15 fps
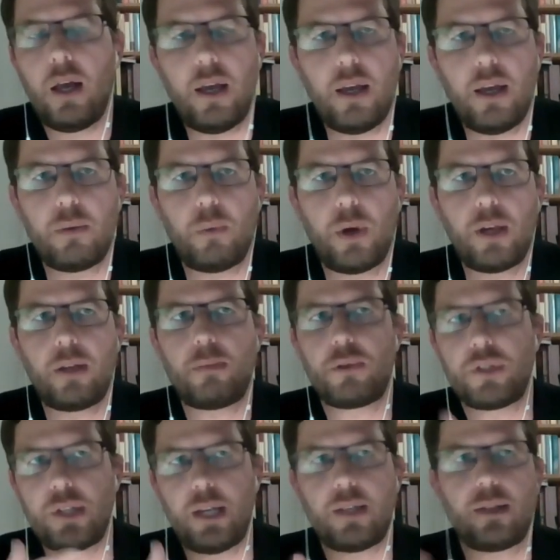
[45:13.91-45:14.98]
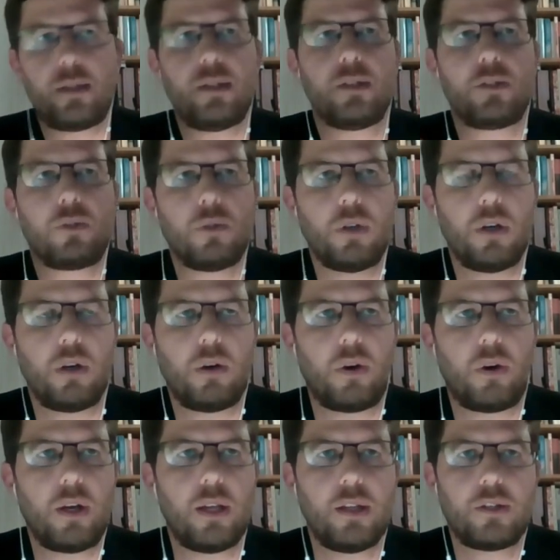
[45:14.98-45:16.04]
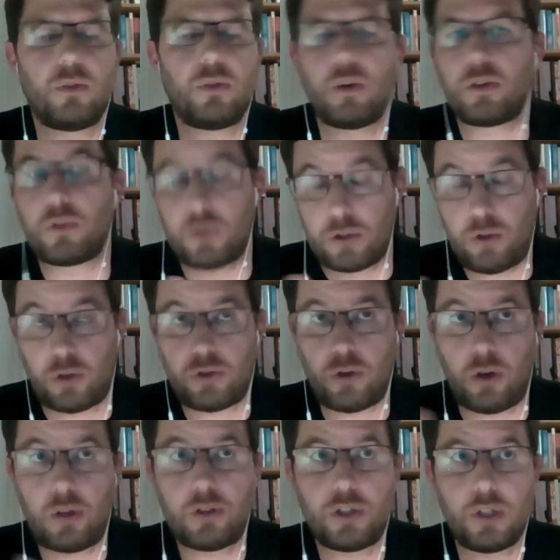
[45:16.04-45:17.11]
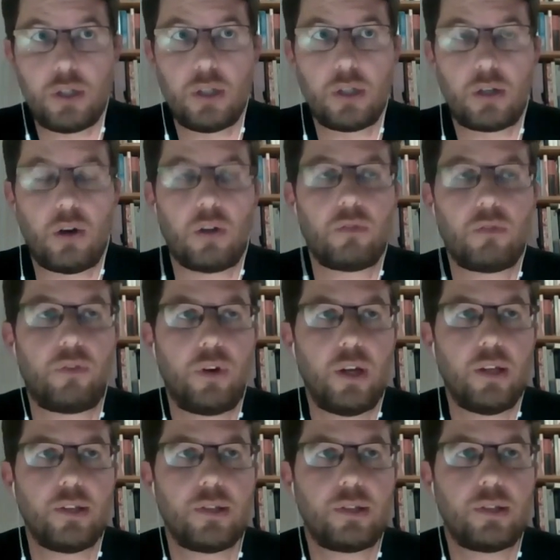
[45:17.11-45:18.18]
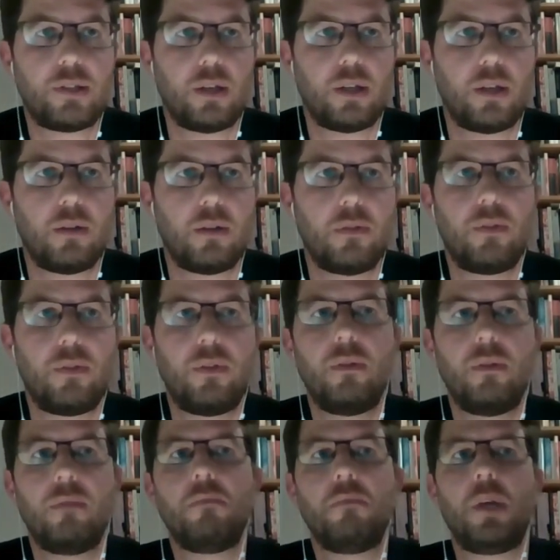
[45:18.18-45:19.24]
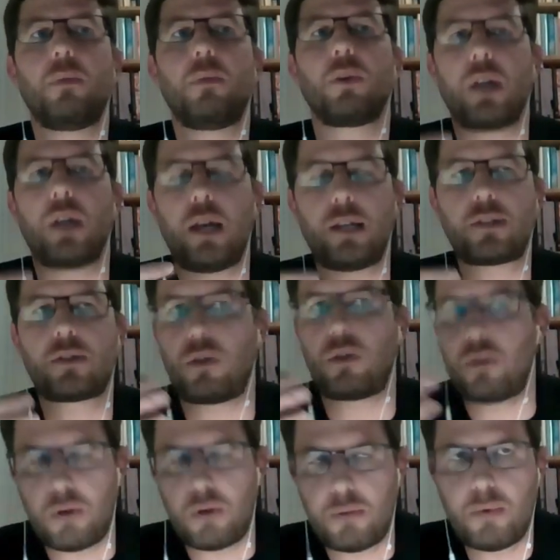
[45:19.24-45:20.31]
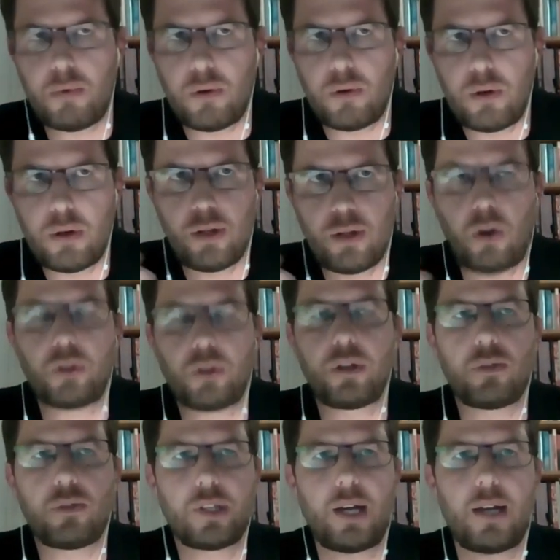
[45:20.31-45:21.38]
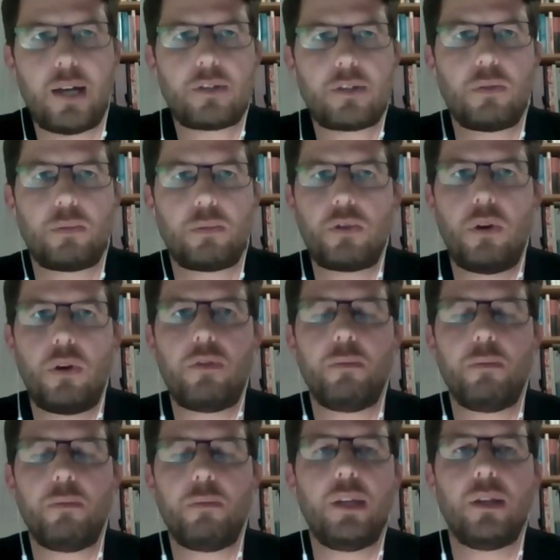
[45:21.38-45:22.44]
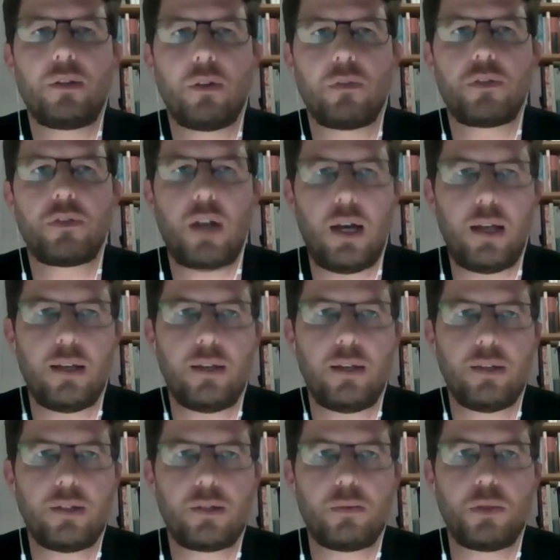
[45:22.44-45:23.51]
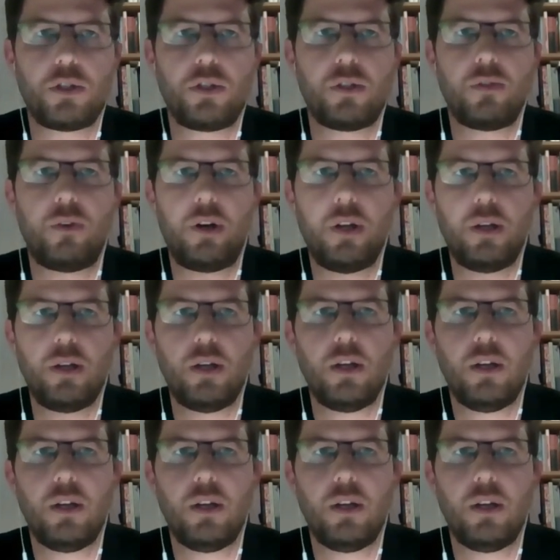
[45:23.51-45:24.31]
And when he presented this to an oral history or to a sociology conference, uh, he was asked, or, or, or the audience was asked to observe a minute of silence, which is a very